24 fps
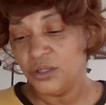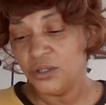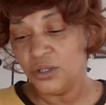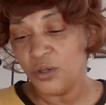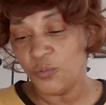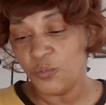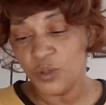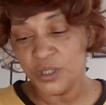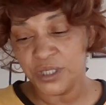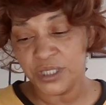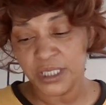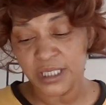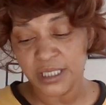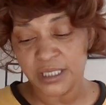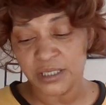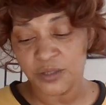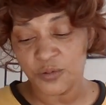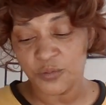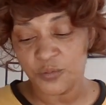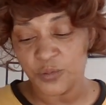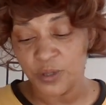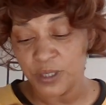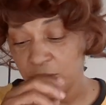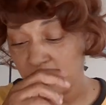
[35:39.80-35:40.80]
With this
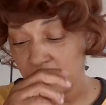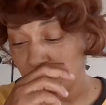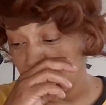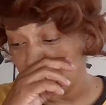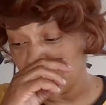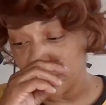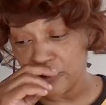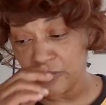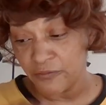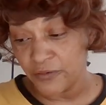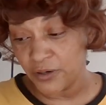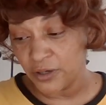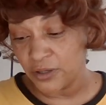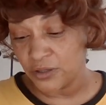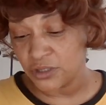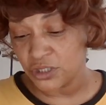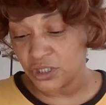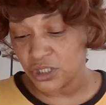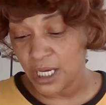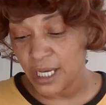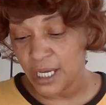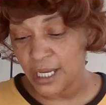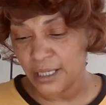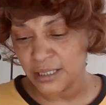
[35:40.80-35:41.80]
surrender in
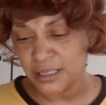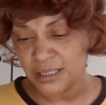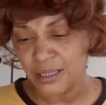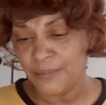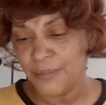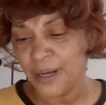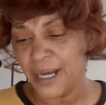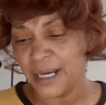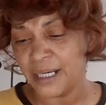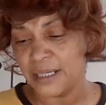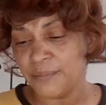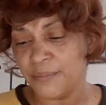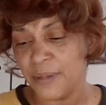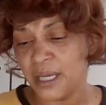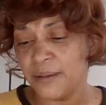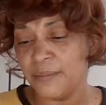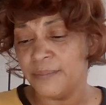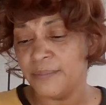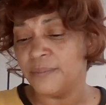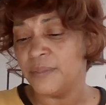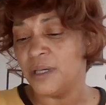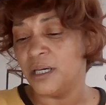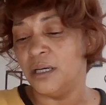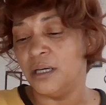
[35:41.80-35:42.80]
reverse, child, somebody
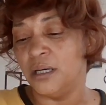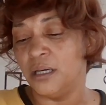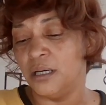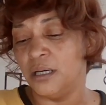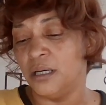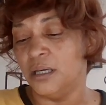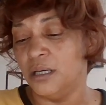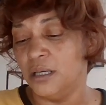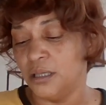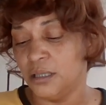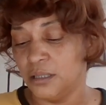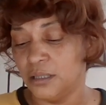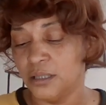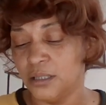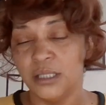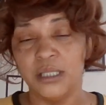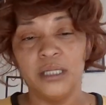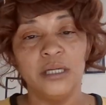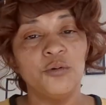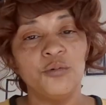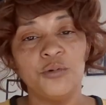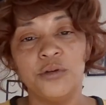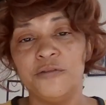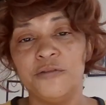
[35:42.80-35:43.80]
may... Uh,
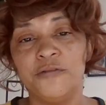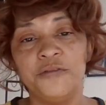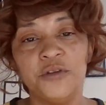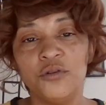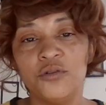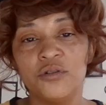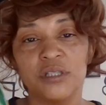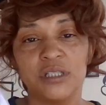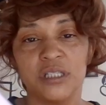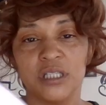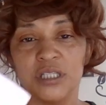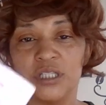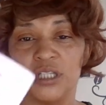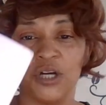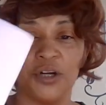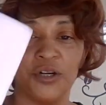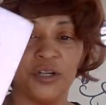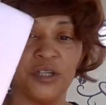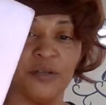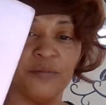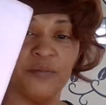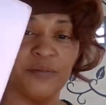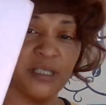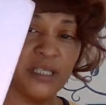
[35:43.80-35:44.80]
Refuse to
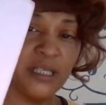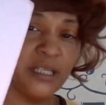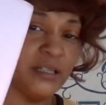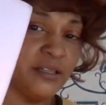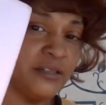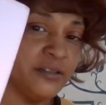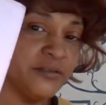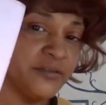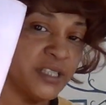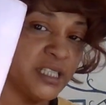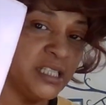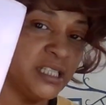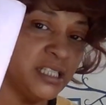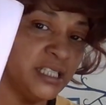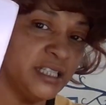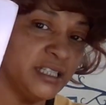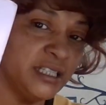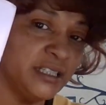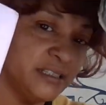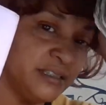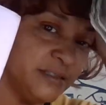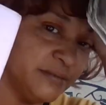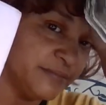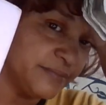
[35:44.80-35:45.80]
turn themselves
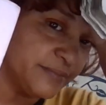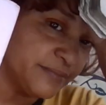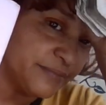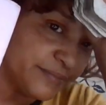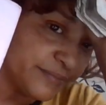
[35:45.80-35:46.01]
in